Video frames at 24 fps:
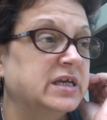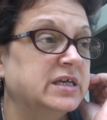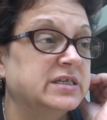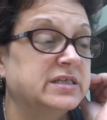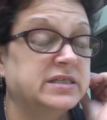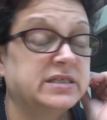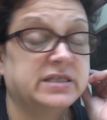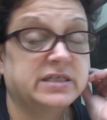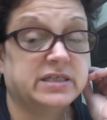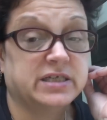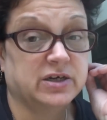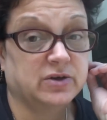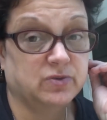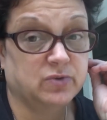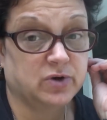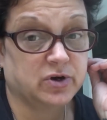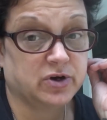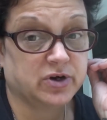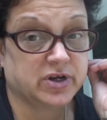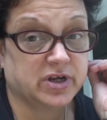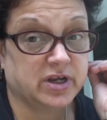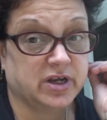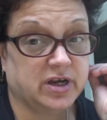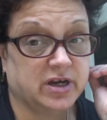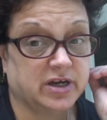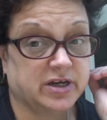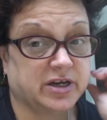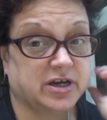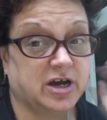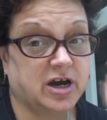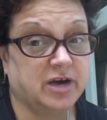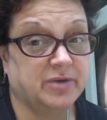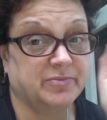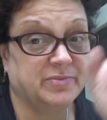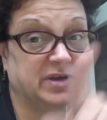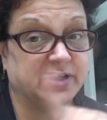Still working on
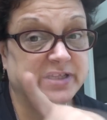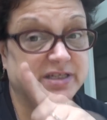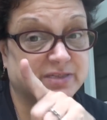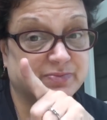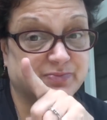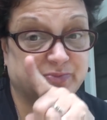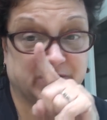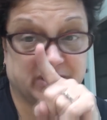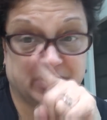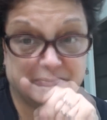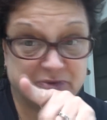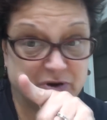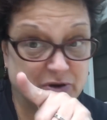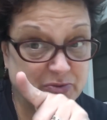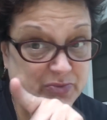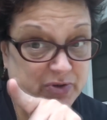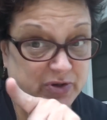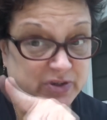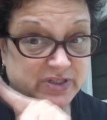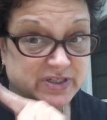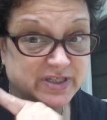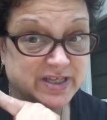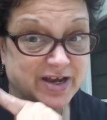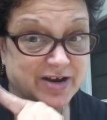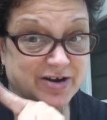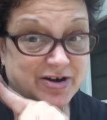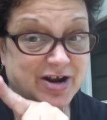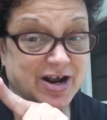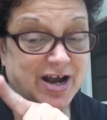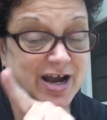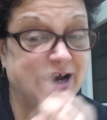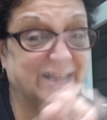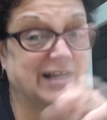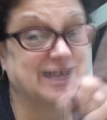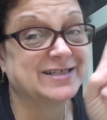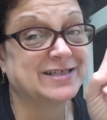comments, but I'm almost there,
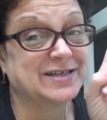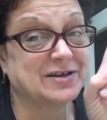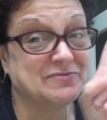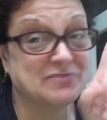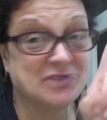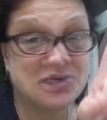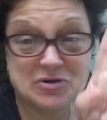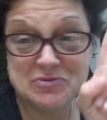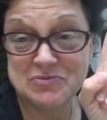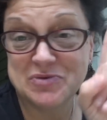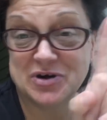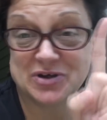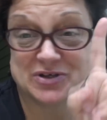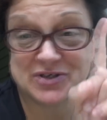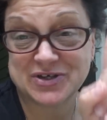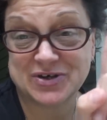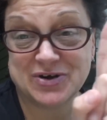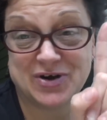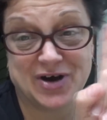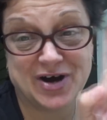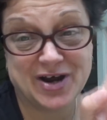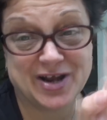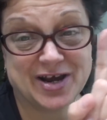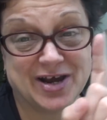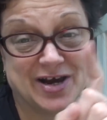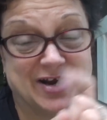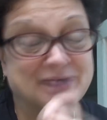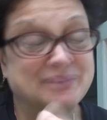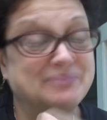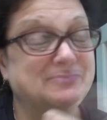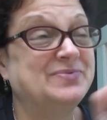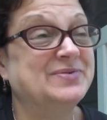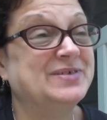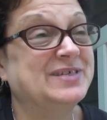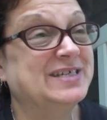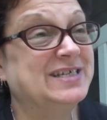guys. I'm almost caught
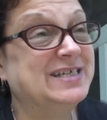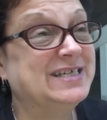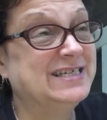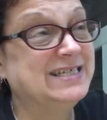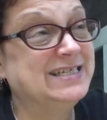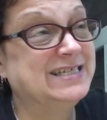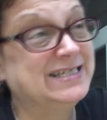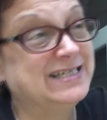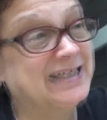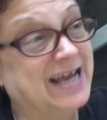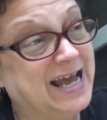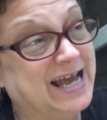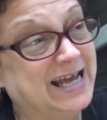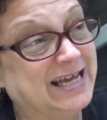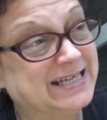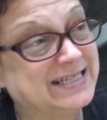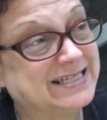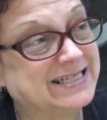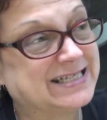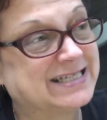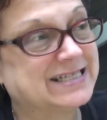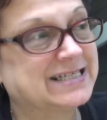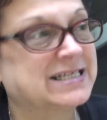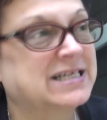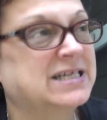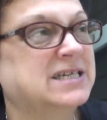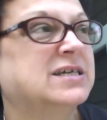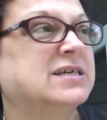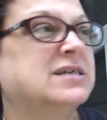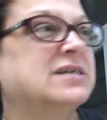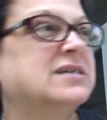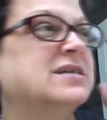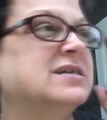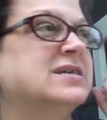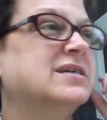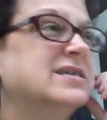up. Yes,
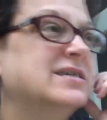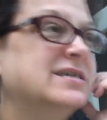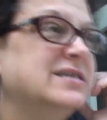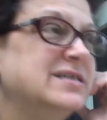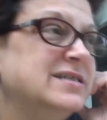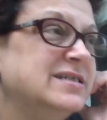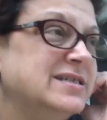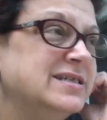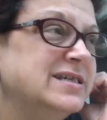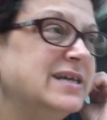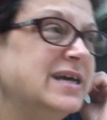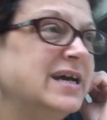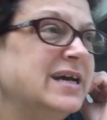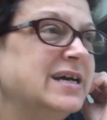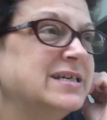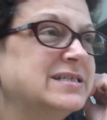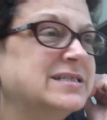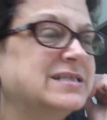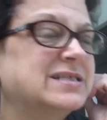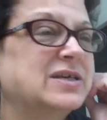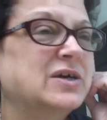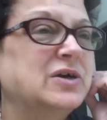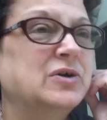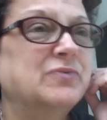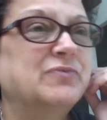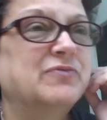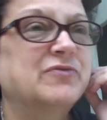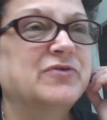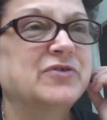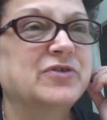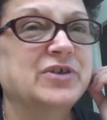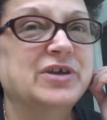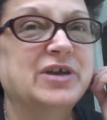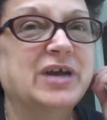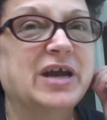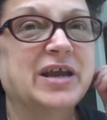yes,
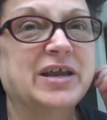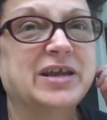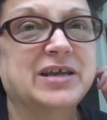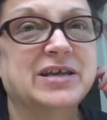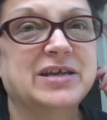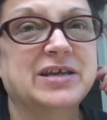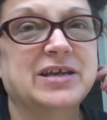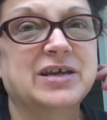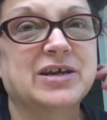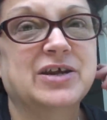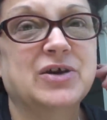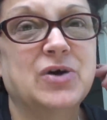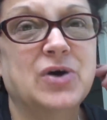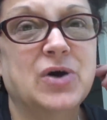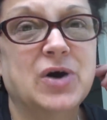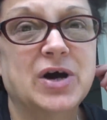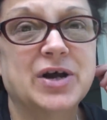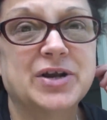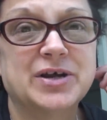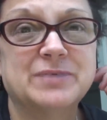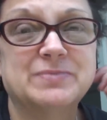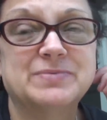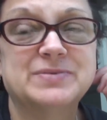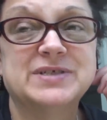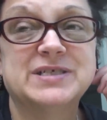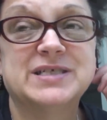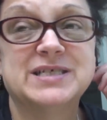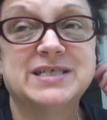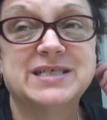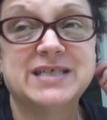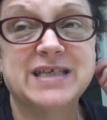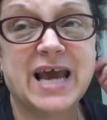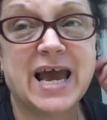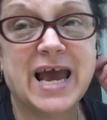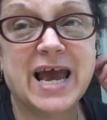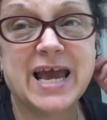hopefully I can get caught up
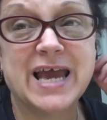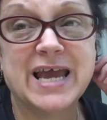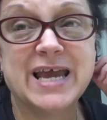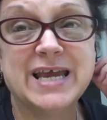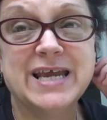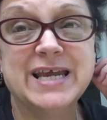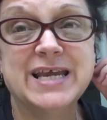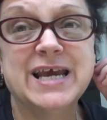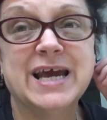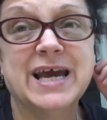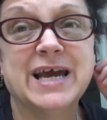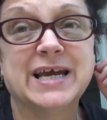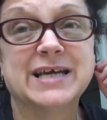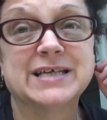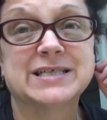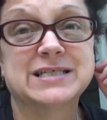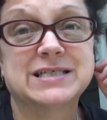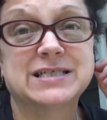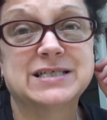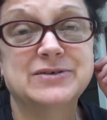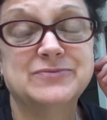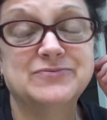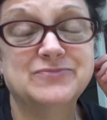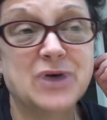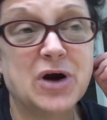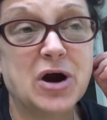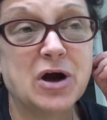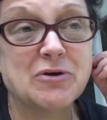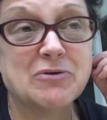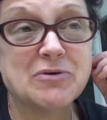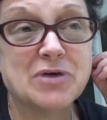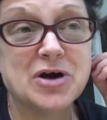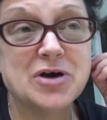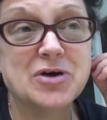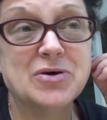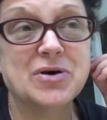today and
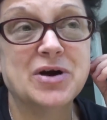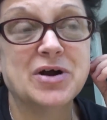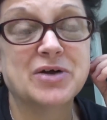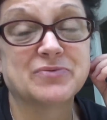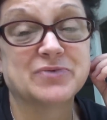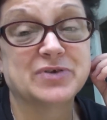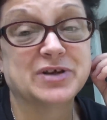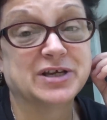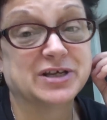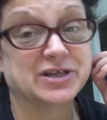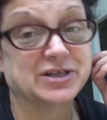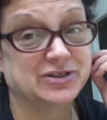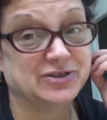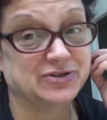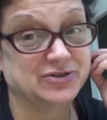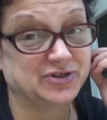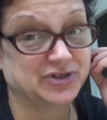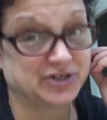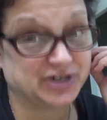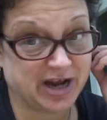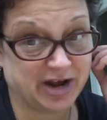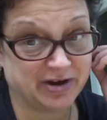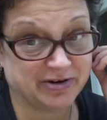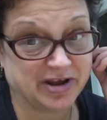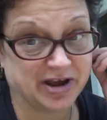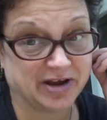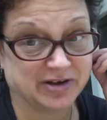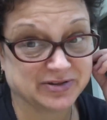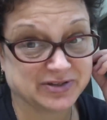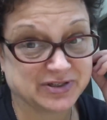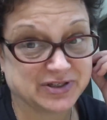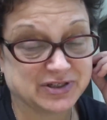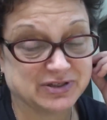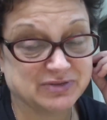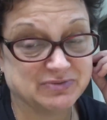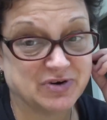tomorrow, and we can do
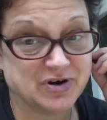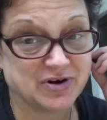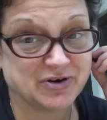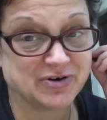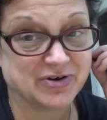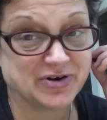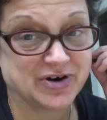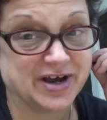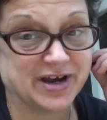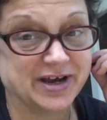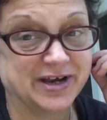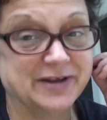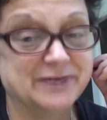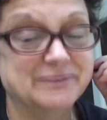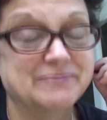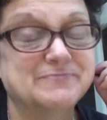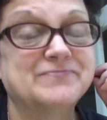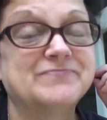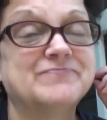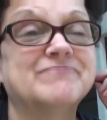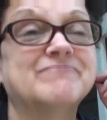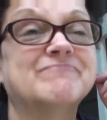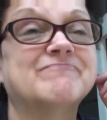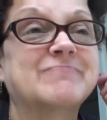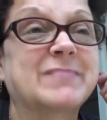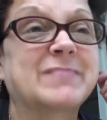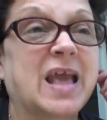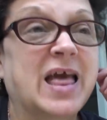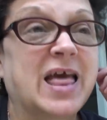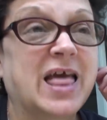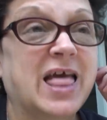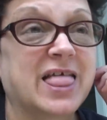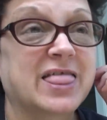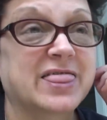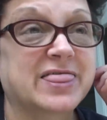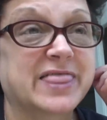shout-outs tomorrow night.
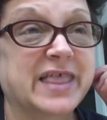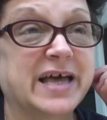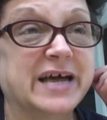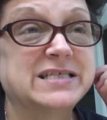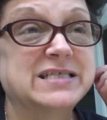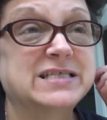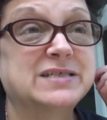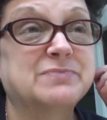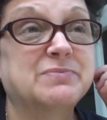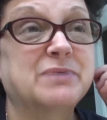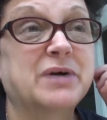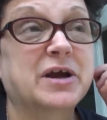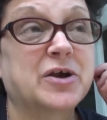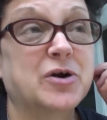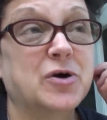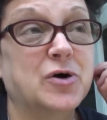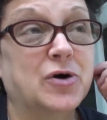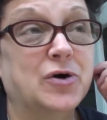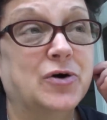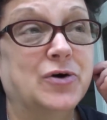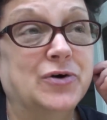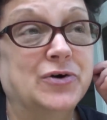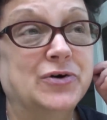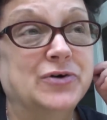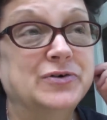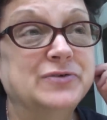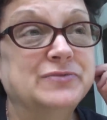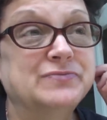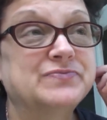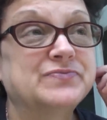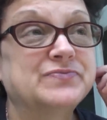That's my goal.